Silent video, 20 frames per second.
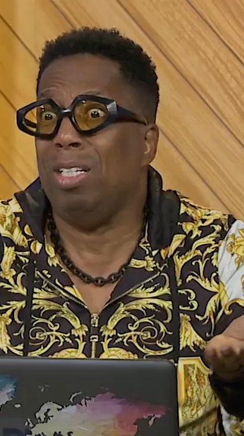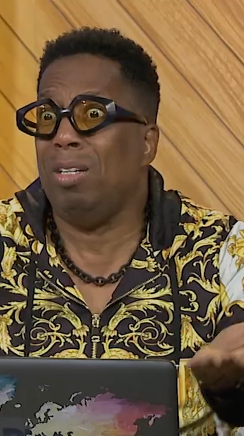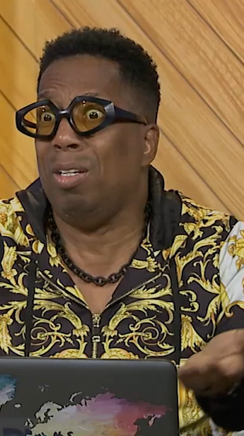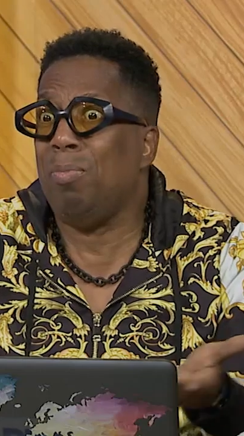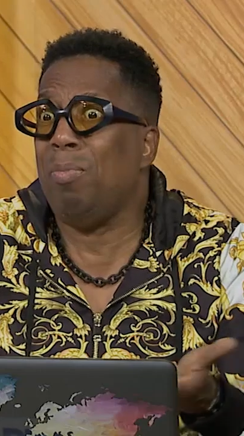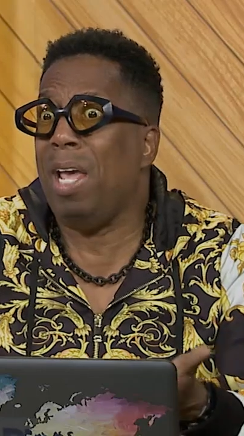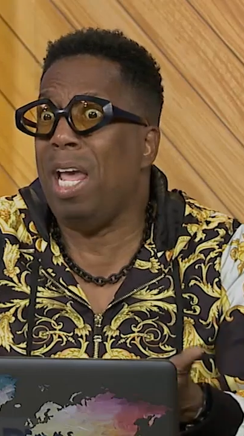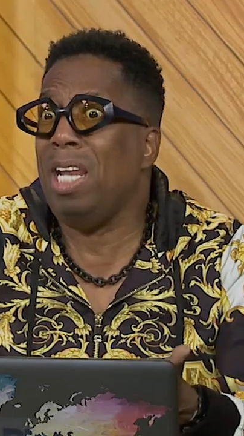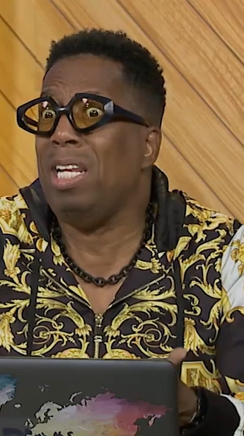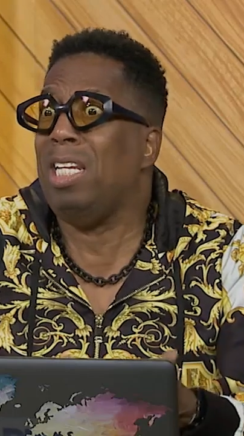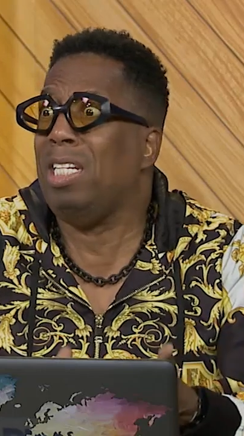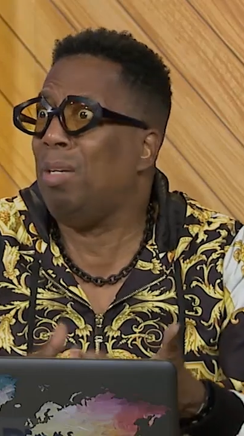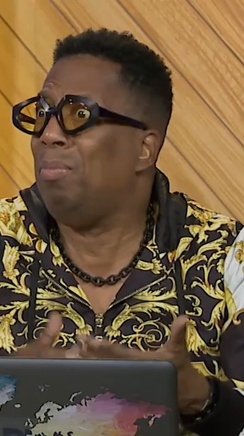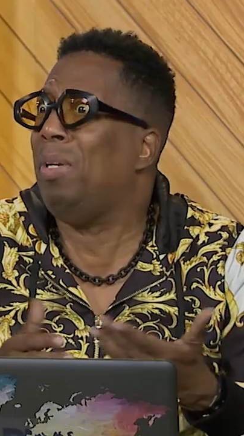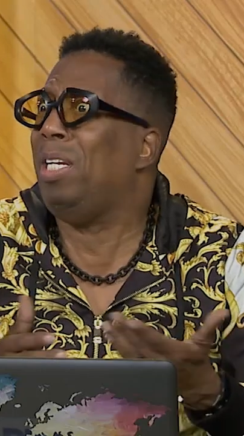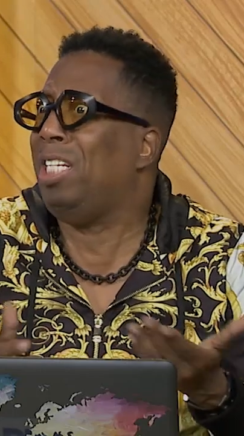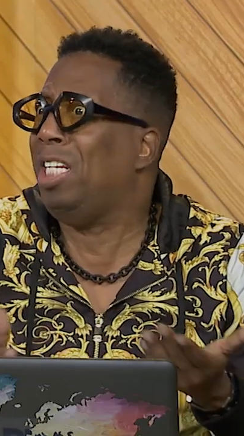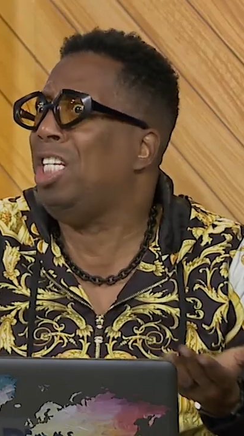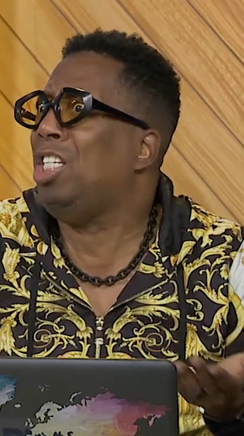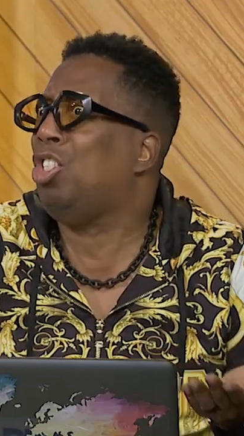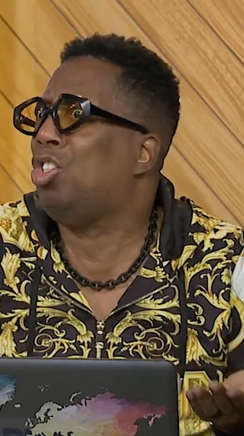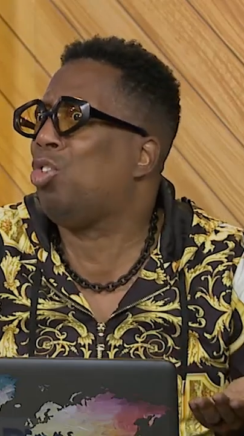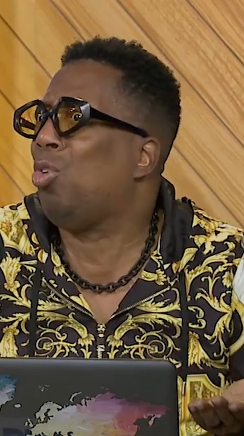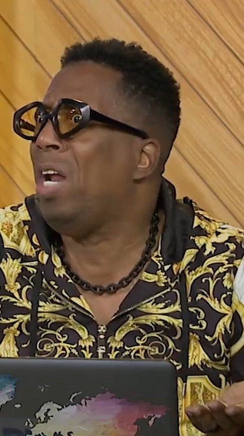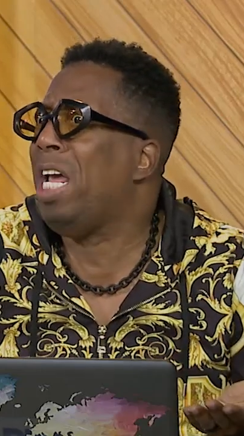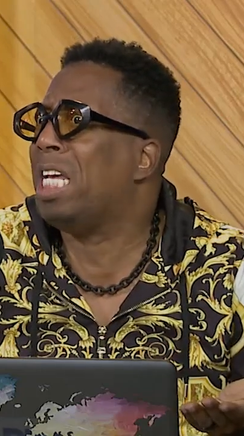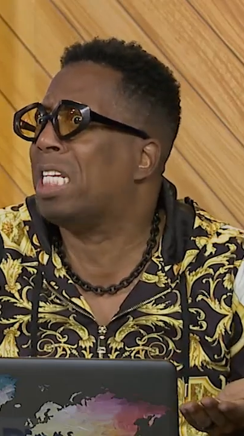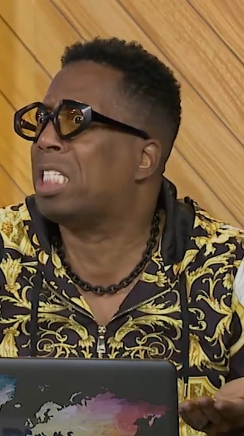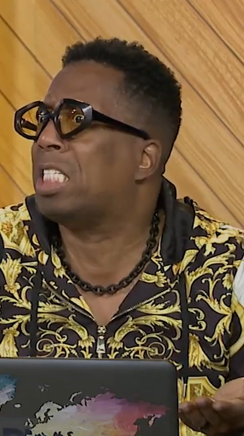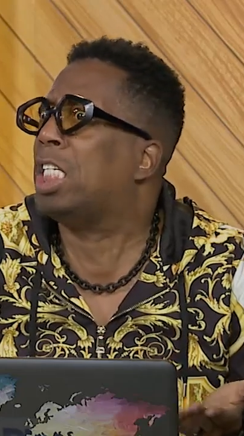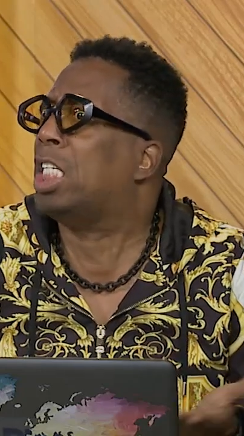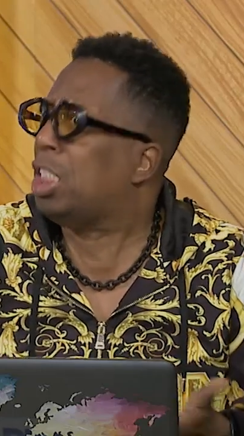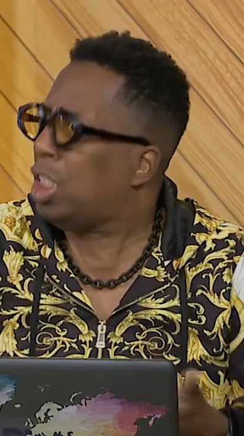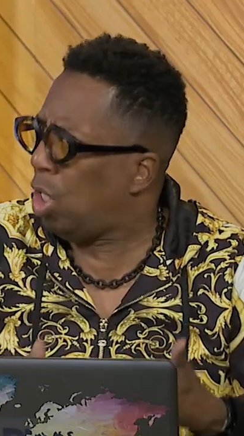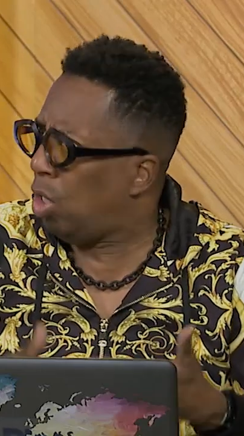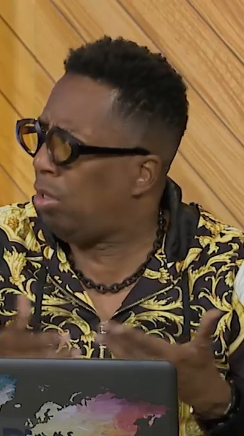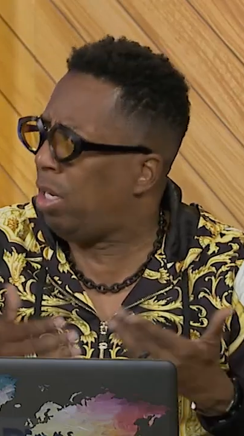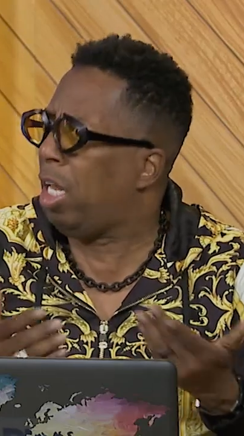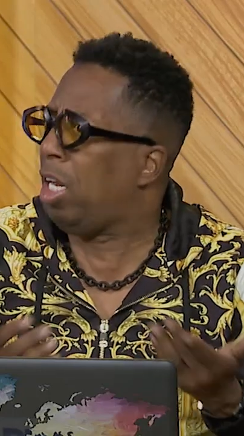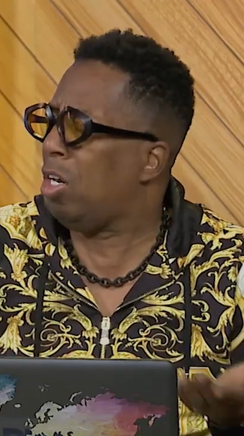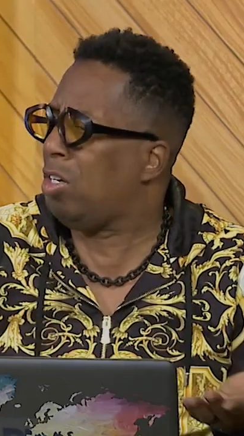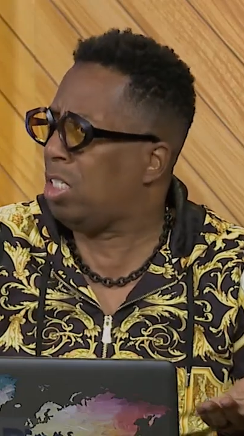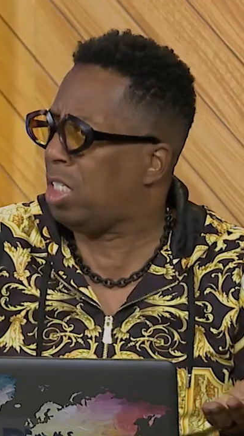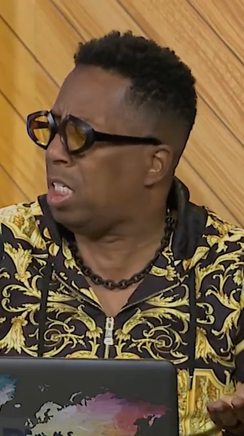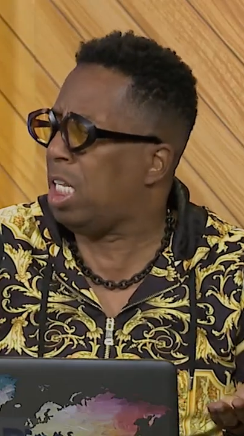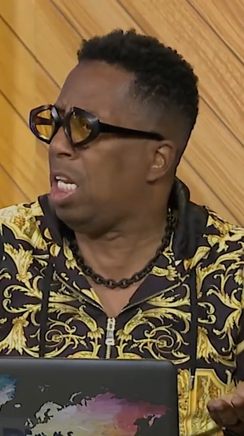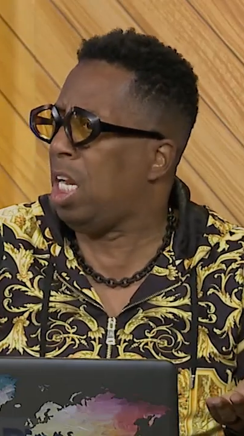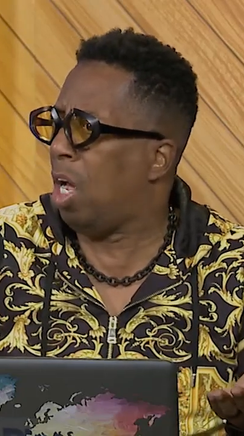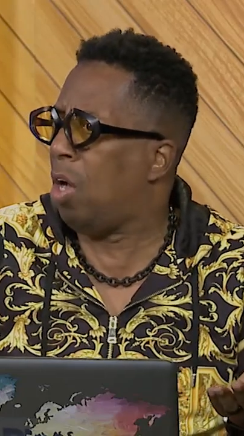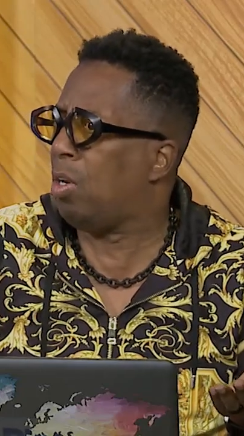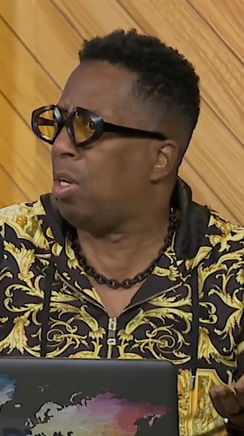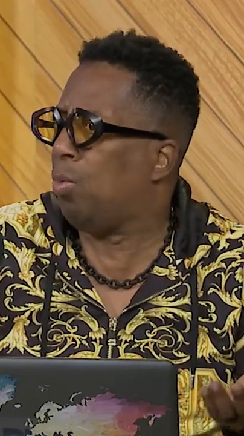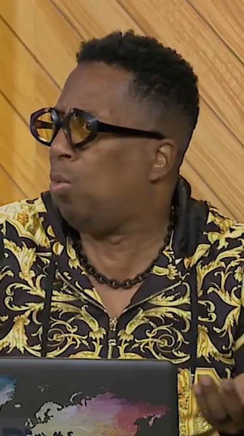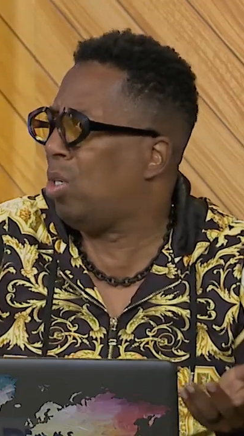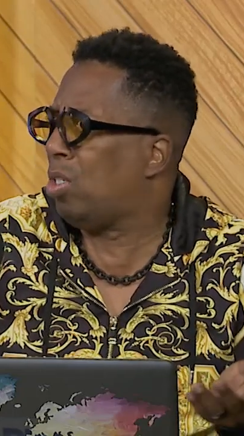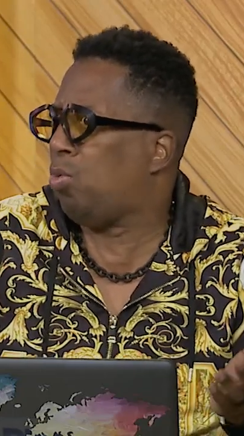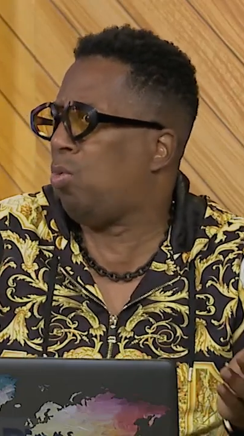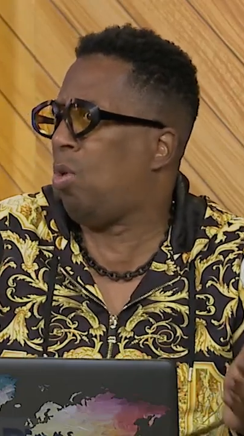the man needs to be distressed. So let her sit on him. What's